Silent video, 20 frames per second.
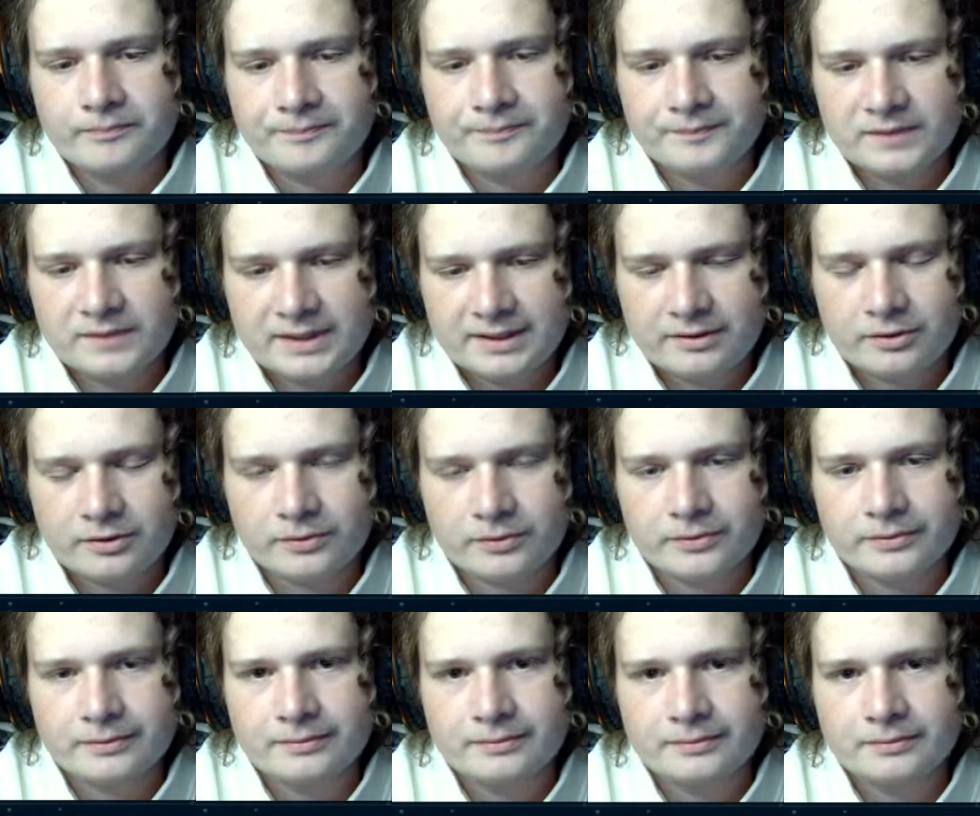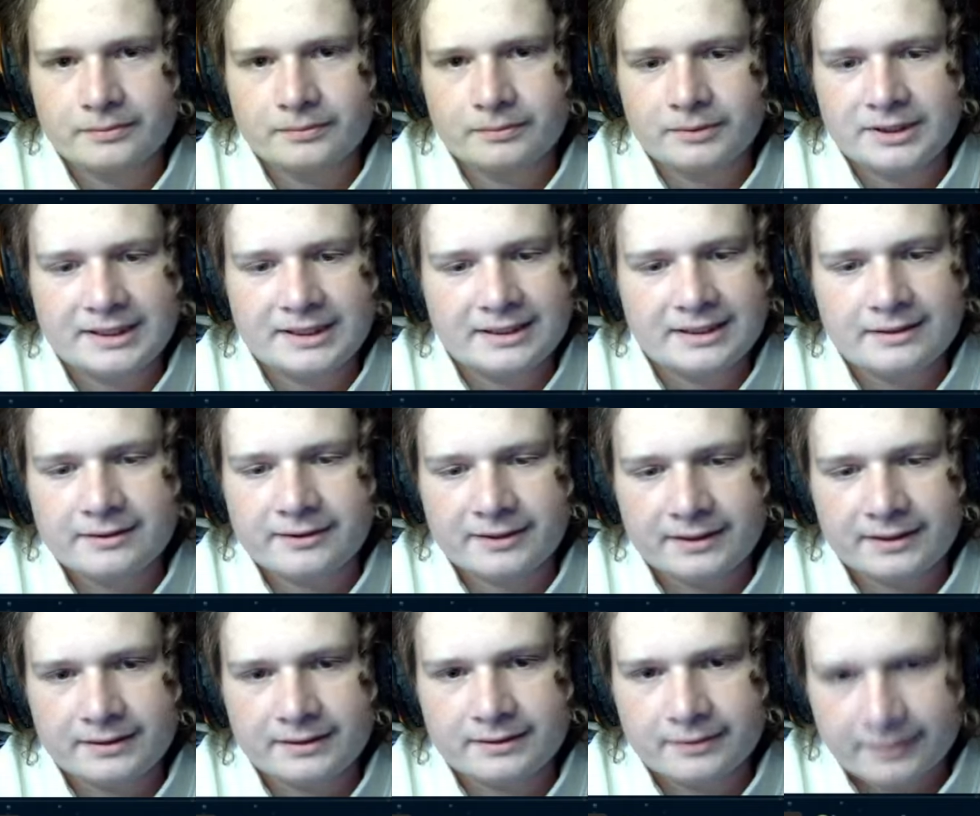he didn't
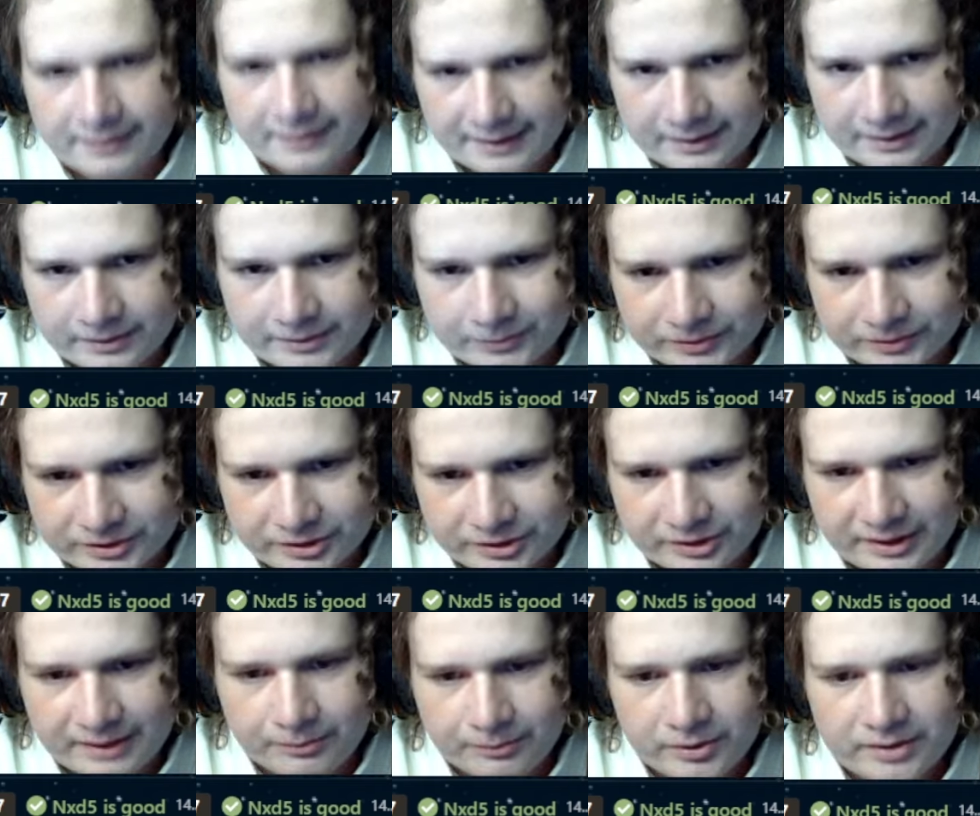think that was gonna happen.